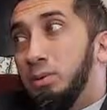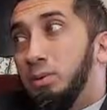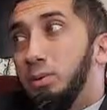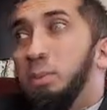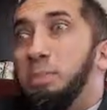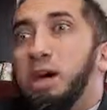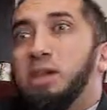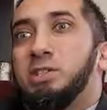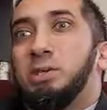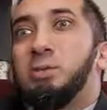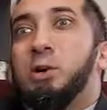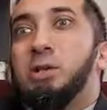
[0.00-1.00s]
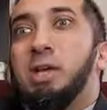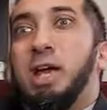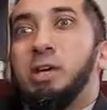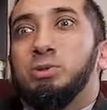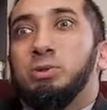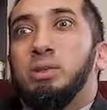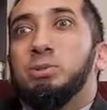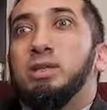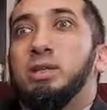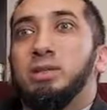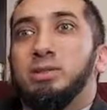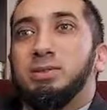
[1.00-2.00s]
what basketball actually
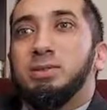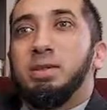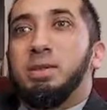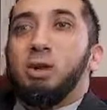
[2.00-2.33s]
means.